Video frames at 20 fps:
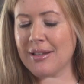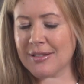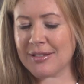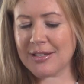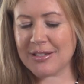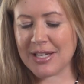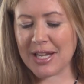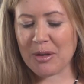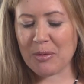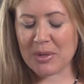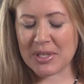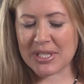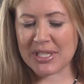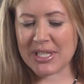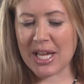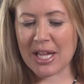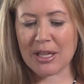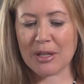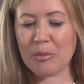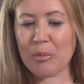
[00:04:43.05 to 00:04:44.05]
is a day we
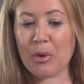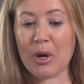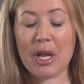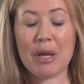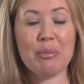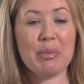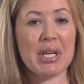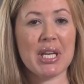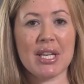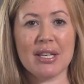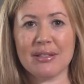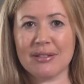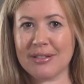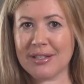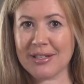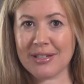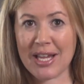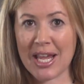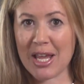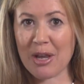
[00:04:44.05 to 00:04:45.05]
celebrate, because
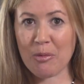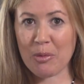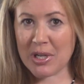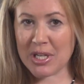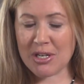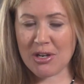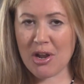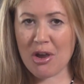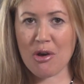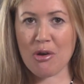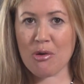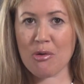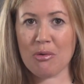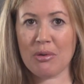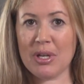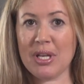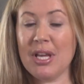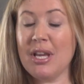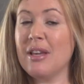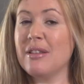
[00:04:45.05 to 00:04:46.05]
today we
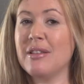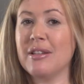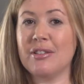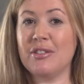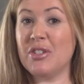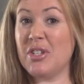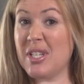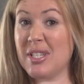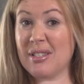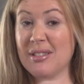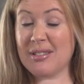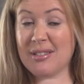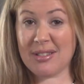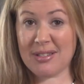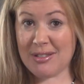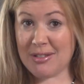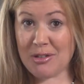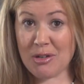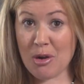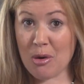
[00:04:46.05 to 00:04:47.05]
know that Jesus
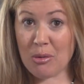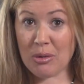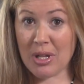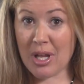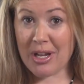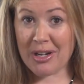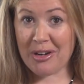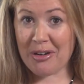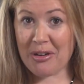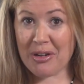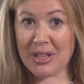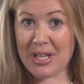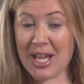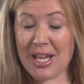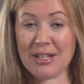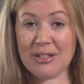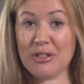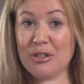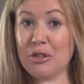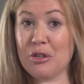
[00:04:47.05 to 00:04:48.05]
is no longer in
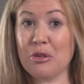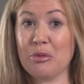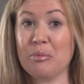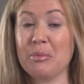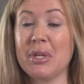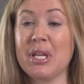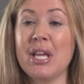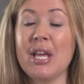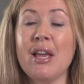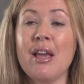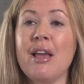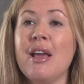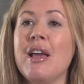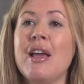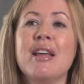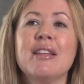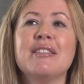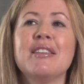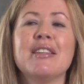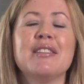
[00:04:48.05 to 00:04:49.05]
that tomb.
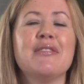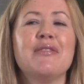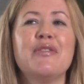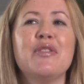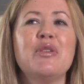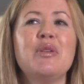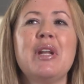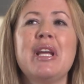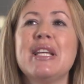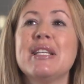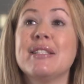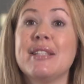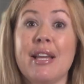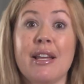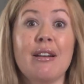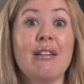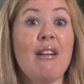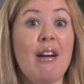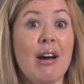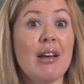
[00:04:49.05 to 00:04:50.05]
It says a few days
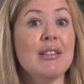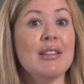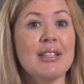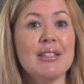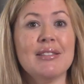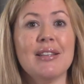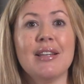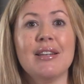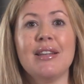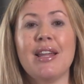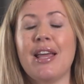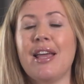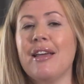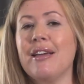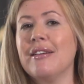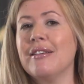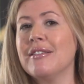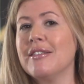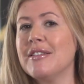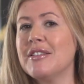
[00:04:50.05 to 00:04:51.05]
later on the
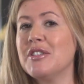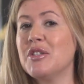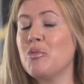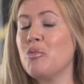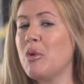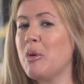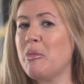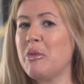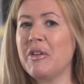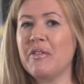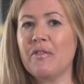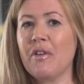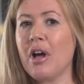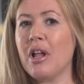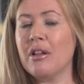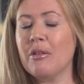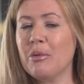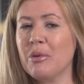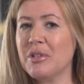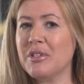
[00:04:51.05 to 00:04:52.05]
Sunday, some women
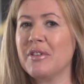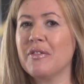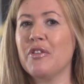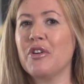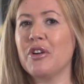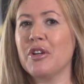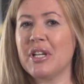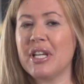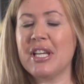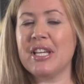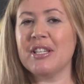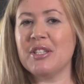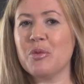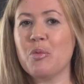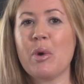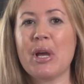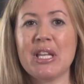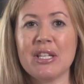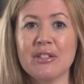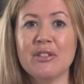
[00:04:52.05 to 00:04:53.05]
followers of his
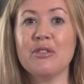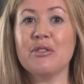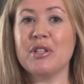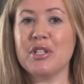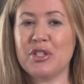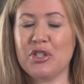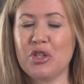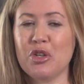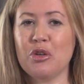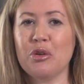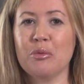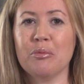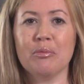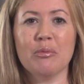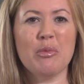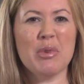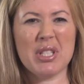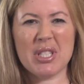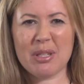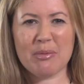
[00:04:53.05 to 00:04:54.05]
went to the tomb
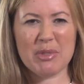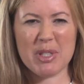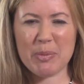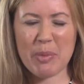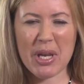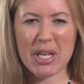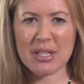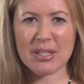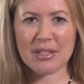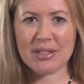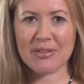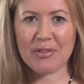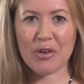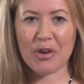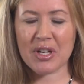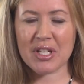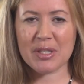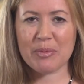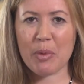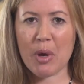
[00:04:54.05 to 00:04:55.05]
with some spices
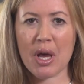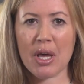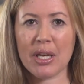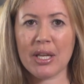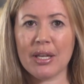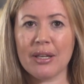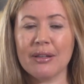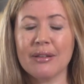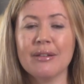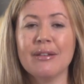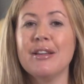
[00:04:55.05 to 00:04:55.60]
for his body.